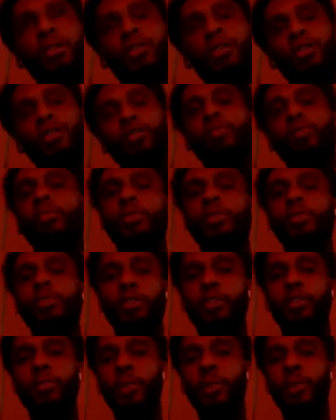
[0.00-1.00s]
Snoop is
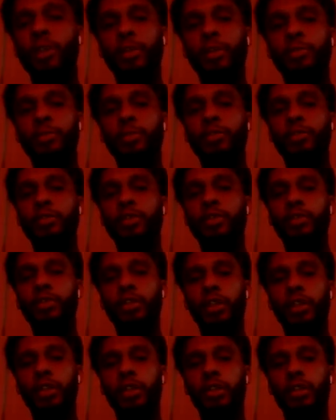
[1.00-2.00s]
still making music.
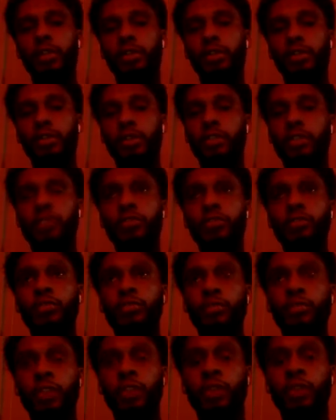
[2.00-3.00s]
Like these
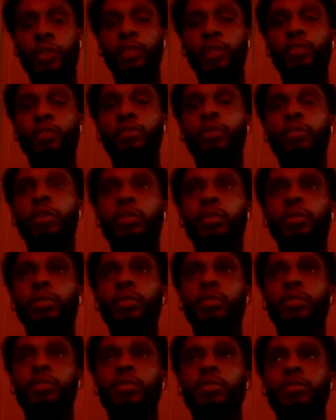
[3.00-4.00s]
dudes that we grew up
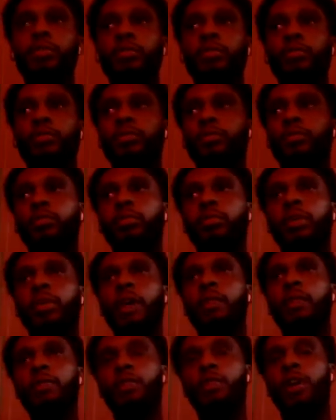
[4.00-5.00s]
listening to,
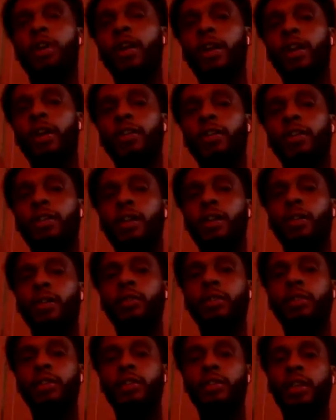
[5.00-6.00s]
that was our age, that
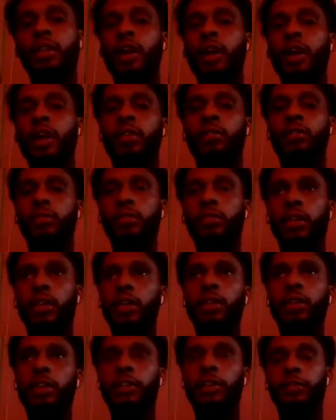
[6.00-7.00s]
we is now.
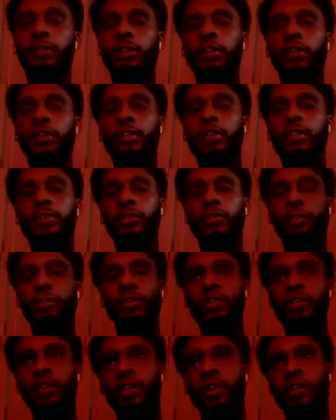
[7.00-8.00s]
They in their 50s,
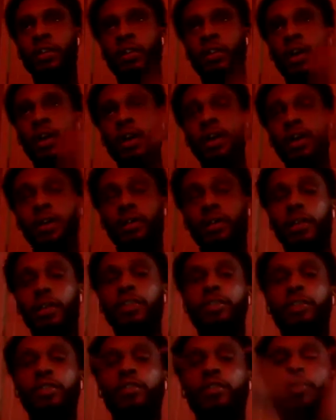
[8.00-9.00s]
40s now.
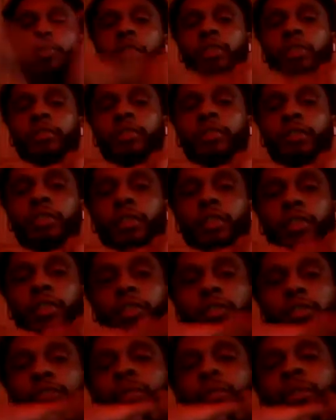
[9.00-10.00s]
They still relevant. They
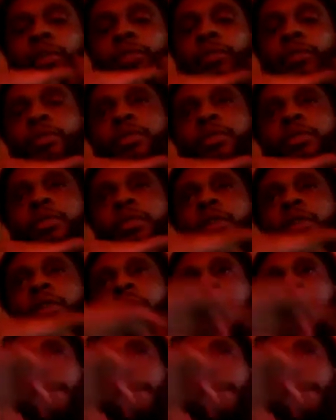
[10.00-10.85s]
still making music.